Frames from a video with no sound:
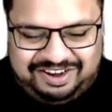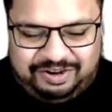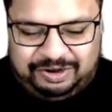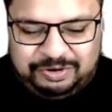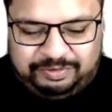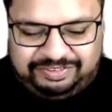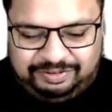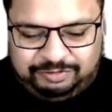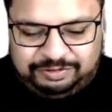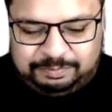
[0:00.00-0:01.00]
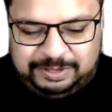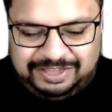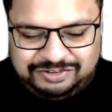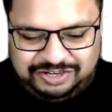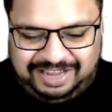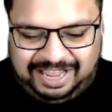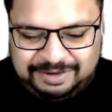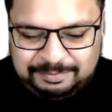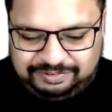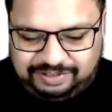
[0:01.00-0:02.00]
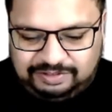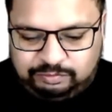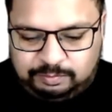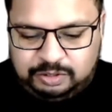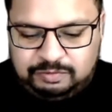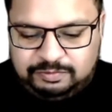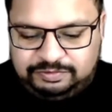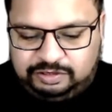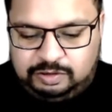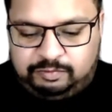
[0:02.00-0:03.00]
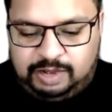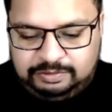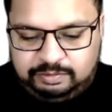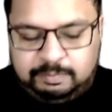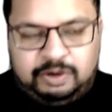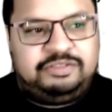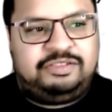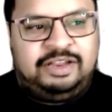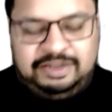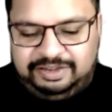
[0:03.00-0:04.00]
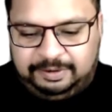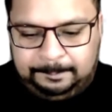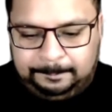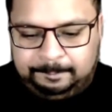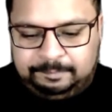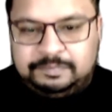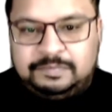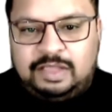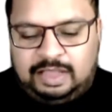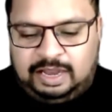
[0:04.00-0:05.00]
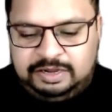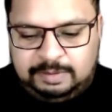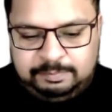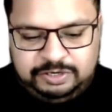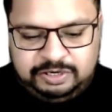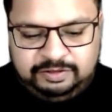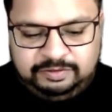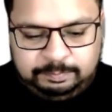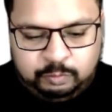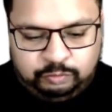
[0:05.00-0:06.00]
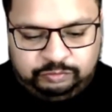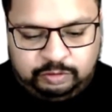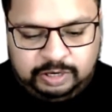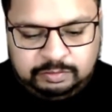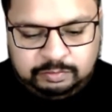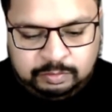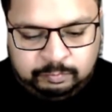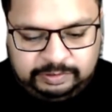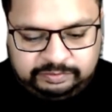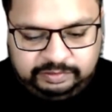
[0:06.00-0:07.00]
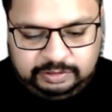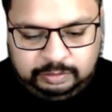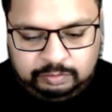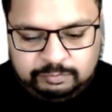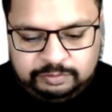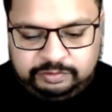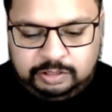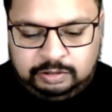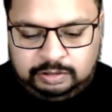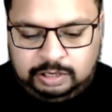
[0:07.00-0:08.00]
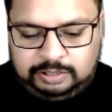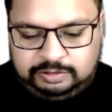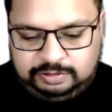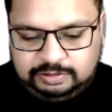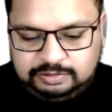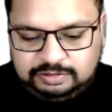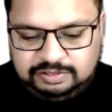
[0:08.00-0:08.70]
Raghu received his PhD in animal science from the University of Hyderabad, India, and he completed his postdoc at Wesleyan University in Connecticut.